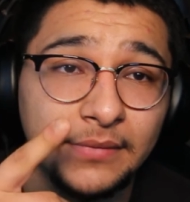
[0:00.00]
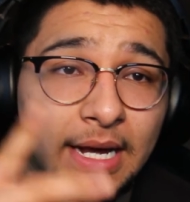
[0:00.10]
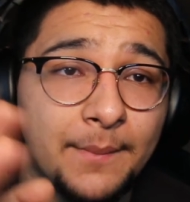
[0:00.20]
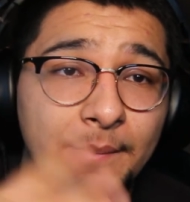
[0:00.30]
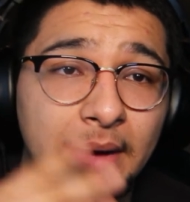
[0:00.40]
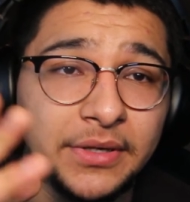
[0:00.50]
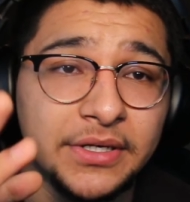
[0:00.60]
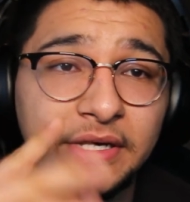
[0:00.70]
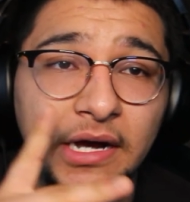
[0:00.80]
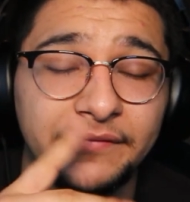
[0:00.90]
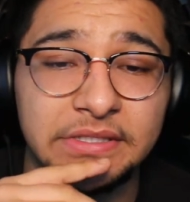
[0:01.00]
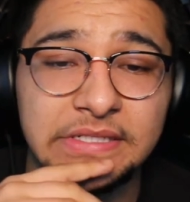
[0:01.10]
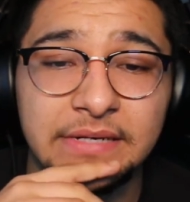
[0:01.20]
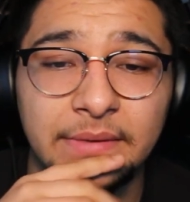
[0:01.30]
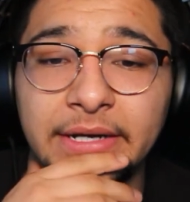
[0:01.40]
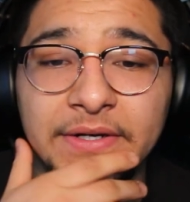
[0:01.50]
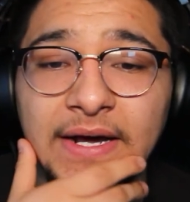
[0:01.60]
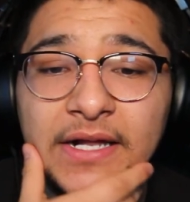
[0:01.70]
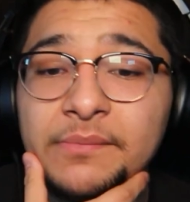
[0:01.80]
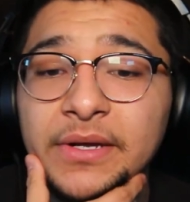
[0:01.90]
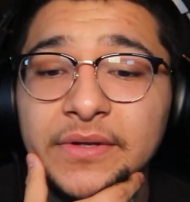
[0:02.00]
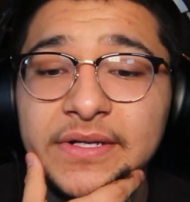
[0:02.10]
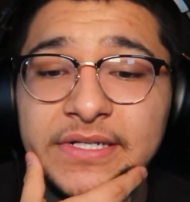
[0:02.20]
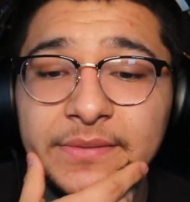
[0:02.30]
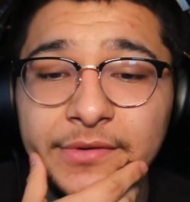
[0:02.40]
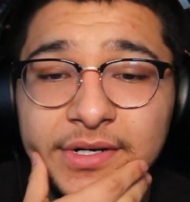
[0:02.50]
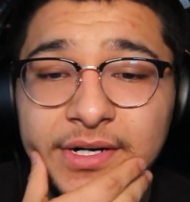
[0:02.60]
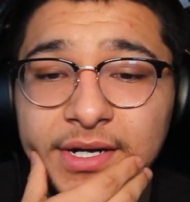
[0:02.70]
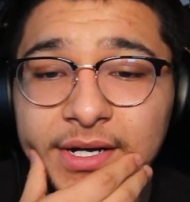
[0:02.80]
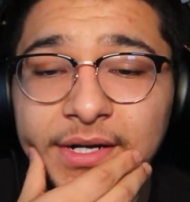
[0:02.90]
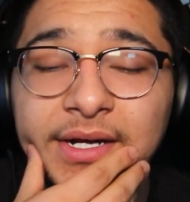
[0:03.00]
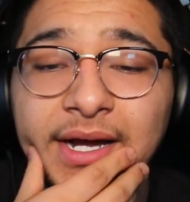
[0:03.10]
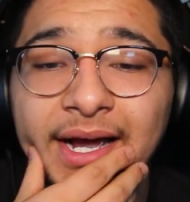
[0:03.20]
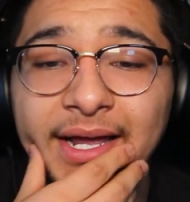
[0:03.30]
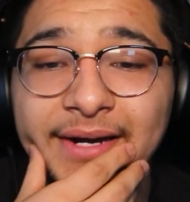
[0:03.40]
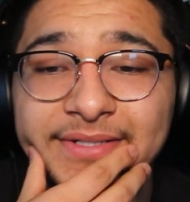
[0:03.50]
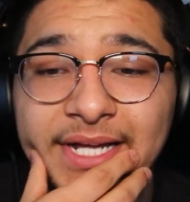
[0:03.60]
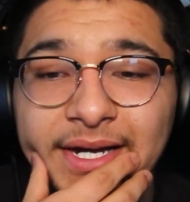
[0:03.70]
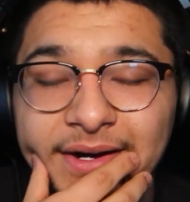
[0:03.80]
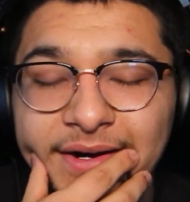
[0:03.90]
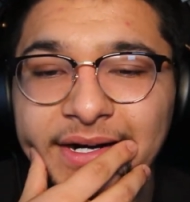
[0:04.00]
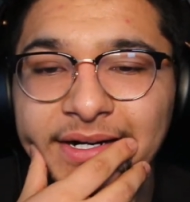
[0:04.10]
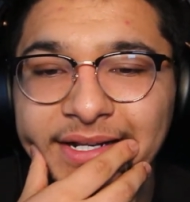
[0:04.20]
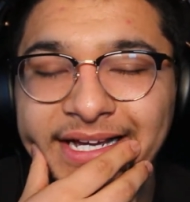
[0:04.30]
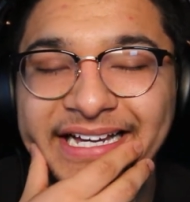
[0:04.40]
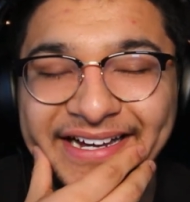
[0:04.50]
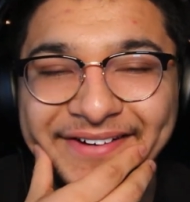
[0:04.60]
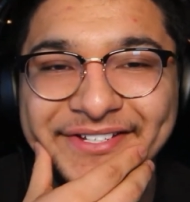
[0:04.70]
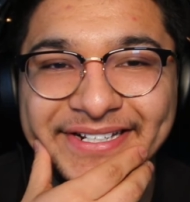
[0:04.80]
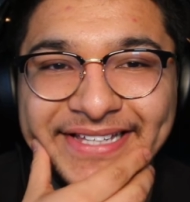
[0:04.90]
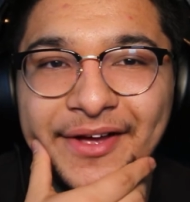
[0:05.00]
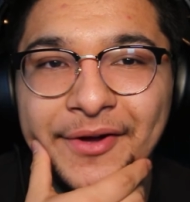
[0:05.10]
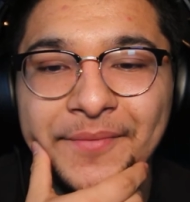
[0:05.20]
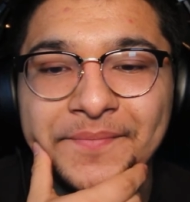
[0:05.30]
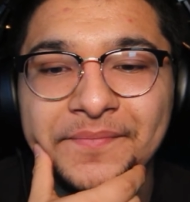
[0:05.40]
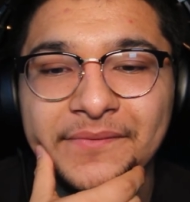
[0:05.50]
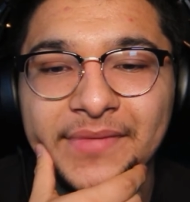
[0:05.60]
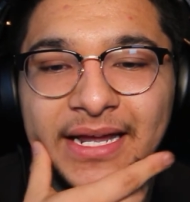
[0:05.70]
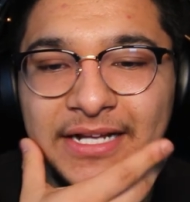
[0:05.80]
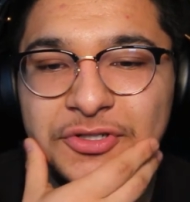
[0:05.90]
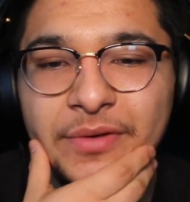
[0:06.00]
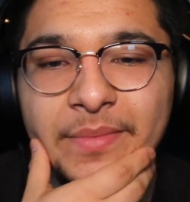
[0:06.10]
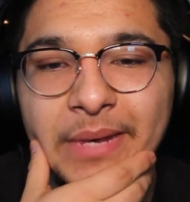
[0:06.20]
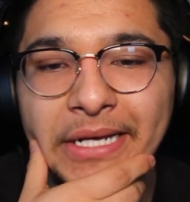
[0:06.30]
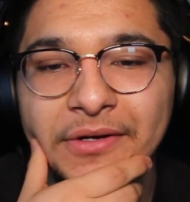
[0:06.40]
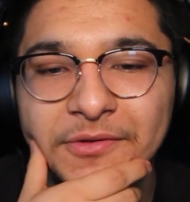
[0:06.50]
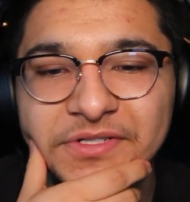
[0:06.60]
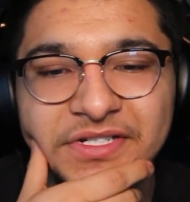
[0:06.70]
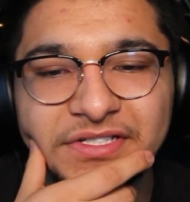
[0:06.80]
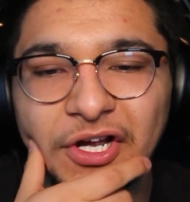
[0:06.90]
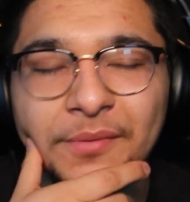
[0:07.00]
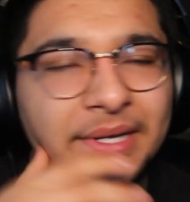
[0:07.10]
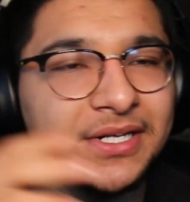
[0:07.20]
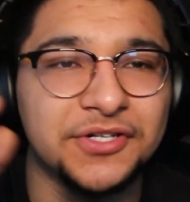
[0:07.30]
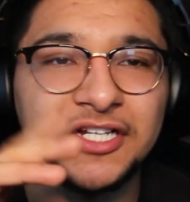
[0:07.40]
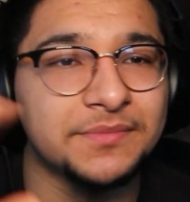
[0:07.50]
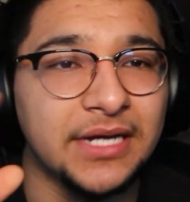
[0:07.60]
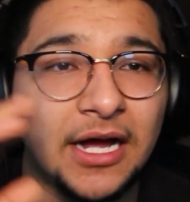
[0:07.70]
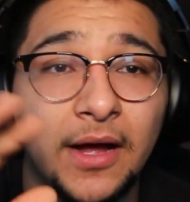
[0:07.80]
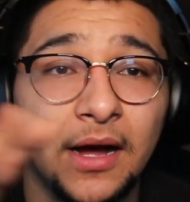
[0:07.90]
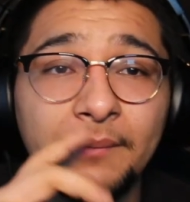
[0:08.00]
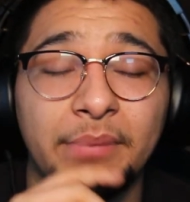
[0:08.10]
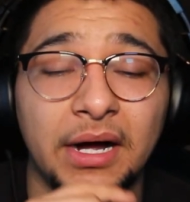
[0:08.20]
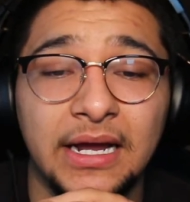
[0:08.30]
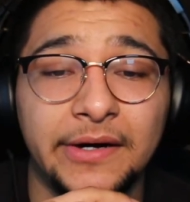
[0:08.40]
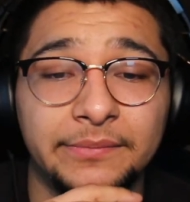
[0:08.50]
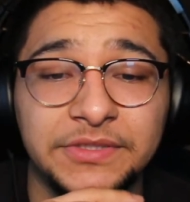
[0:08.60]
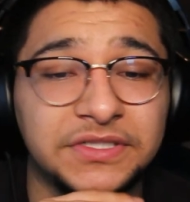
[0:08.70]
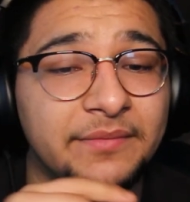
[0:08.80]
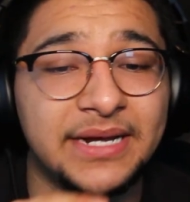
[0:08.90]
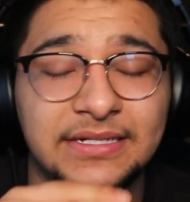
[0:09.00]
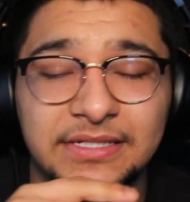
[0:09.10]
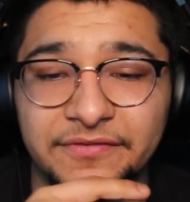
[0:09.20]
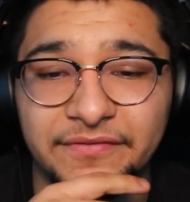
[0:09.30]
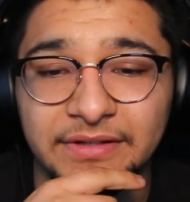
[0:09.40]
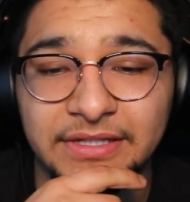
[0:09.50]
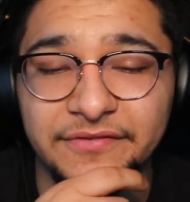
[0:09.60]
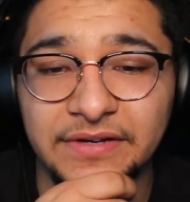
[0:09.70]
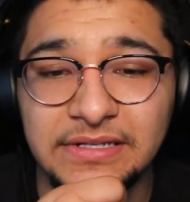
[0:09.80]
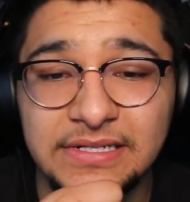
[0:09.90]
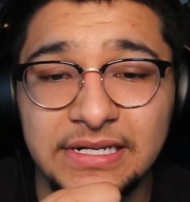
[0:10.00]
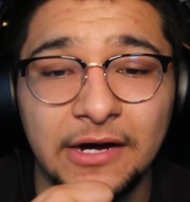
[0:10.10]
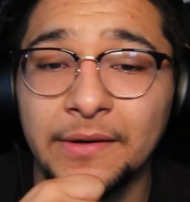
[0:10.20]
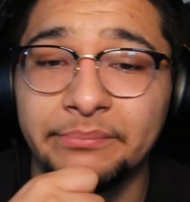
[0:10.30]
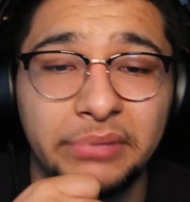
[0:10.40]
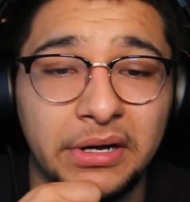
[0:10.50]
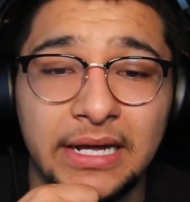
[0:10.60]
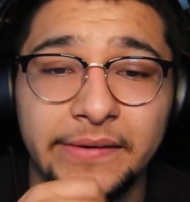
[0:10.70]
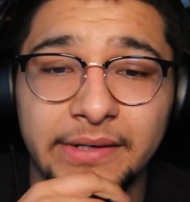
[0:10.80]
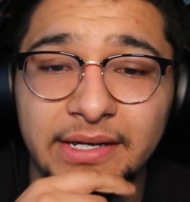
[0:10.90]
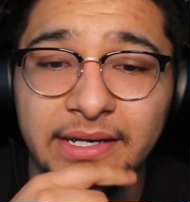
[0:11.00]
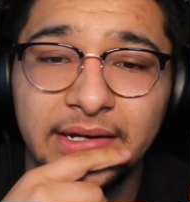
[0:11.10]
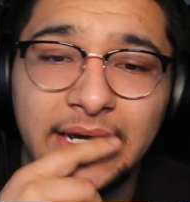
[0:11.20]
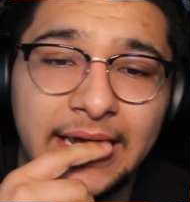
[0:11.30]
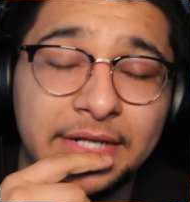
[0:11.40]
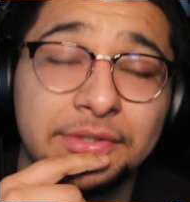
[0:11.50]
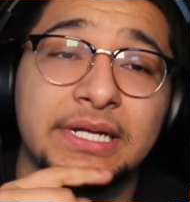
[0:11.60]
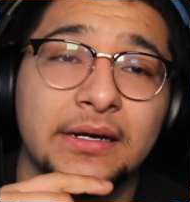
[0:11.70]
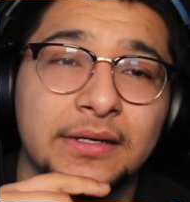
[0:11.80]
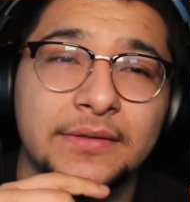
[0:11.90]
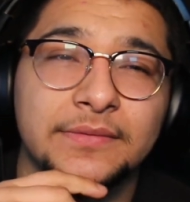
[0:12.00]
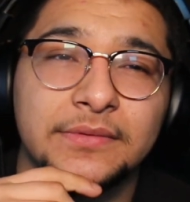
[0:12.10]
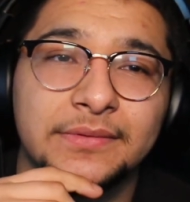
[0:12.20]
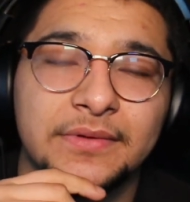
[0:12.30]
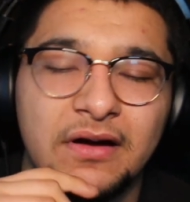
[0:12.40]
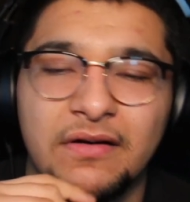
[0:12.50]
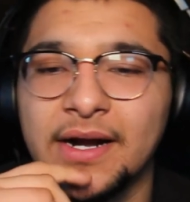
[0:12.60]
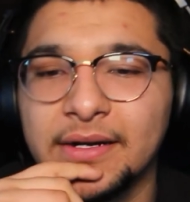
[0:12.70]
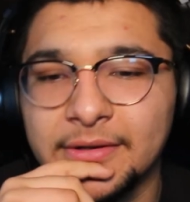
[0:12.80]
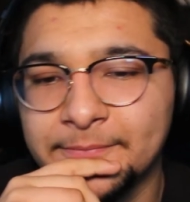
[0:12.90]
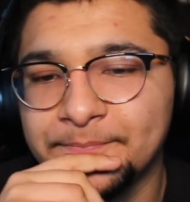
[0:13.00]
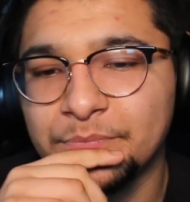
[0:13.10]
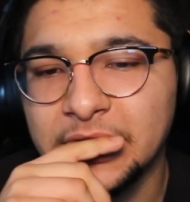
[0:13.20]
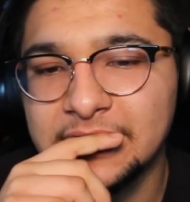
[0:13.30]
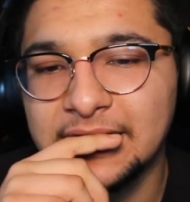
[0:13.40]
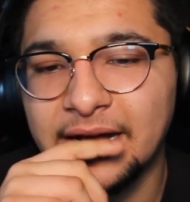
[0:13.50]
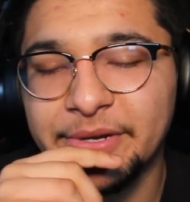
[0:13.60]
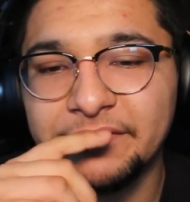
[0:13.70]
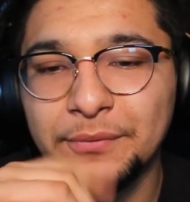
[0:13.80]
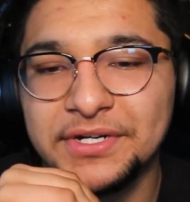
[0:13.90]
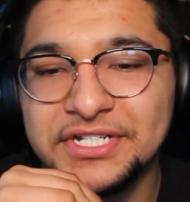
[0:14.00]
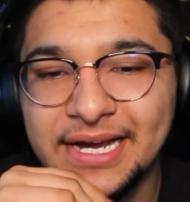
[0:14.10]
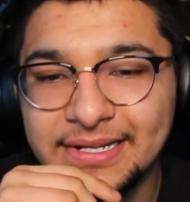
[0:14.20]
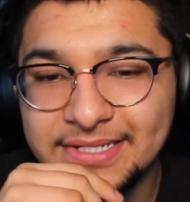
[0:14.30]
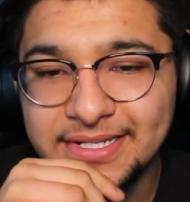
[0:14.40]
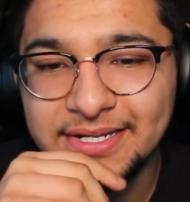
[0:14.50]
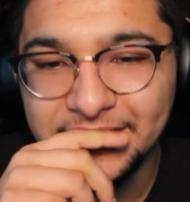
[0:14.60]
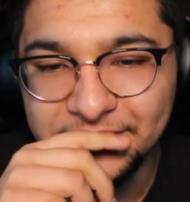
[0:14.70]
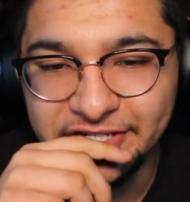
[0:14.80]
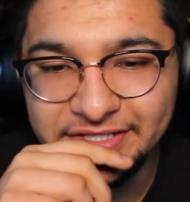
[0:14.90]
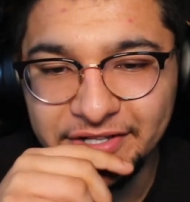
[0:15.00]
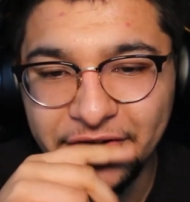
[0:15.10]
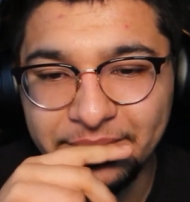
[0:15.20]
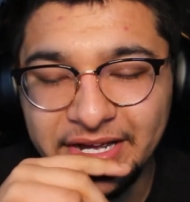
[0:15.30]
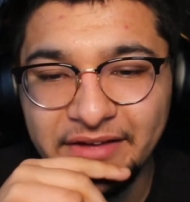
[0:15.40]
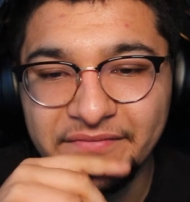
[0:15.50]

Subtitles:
I'm cutting you off the team. Like you're not gonna play with us anymore. And I was like, all right. Like I was like, damn. And I told him like, coach, just start me and trust me, I'll ball out. Start me as the defense and I'll ball out. And he was like, all right. He's like, I'm gonna give you one chance. So he started me at